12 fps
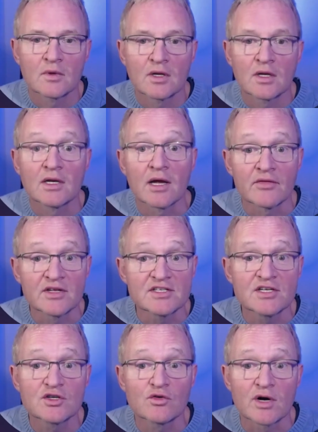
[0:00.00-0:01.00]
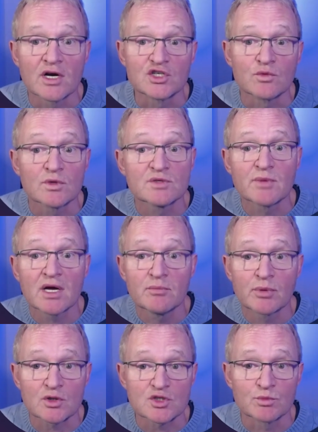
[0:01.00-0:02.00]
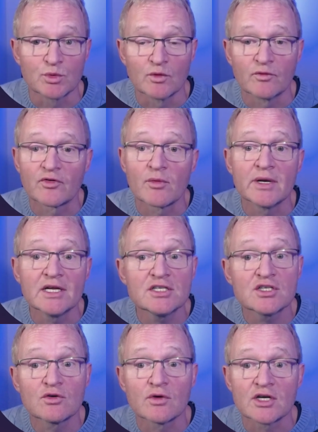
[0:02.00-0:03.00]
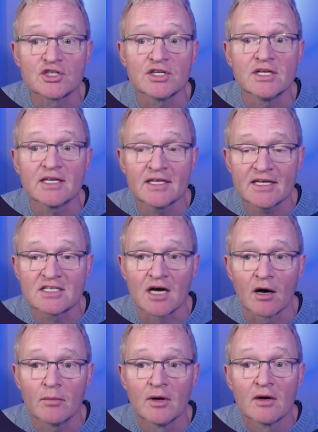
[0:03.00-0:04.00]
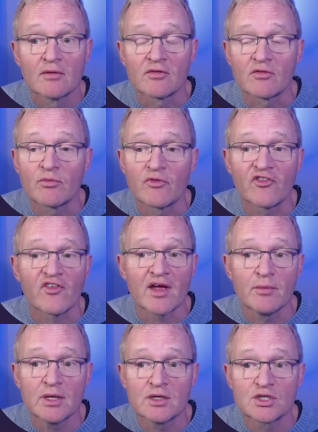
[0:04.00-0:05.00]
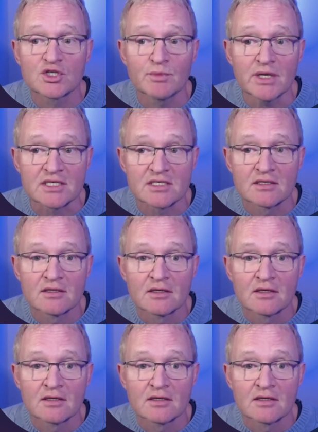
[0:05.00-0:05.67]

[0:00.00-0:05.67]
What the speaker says: Now, this integration was made possible from an integration in GitHub from Fabian Schmidt.